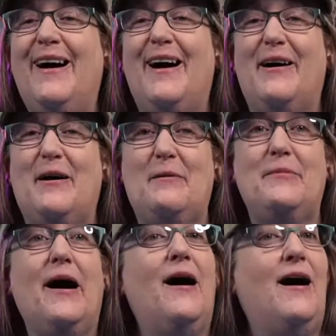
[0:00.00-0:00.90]
I
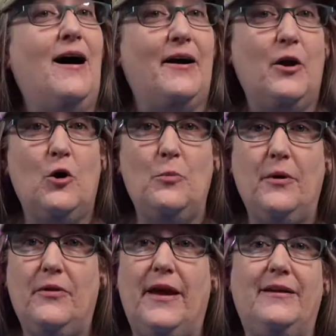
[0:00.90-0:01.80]
hope
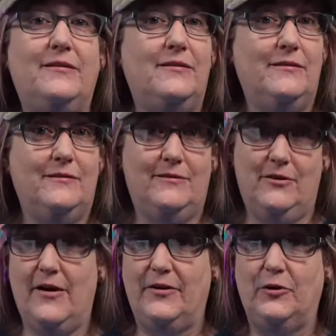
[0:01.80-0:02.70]
that
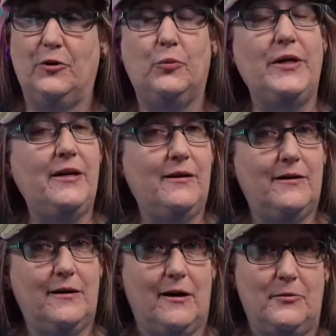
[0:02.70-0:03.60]
you're having a good week.
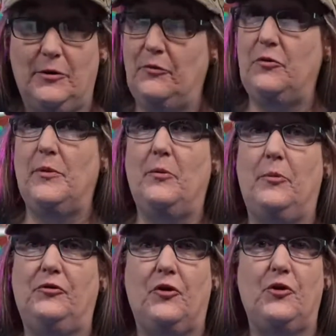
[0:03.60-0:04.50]
Some of you may
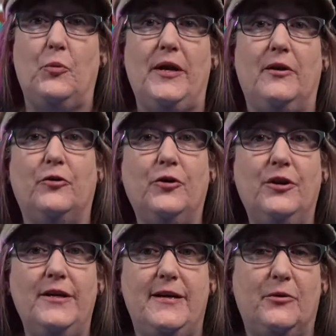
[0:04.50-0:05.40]
be starting your weekend
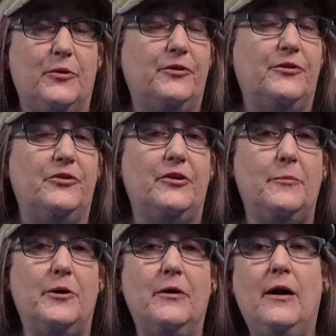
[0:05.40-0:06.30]
early now that we're into the
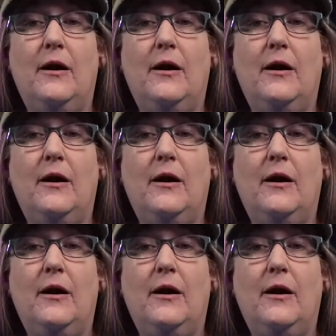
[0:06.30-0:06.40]
summer.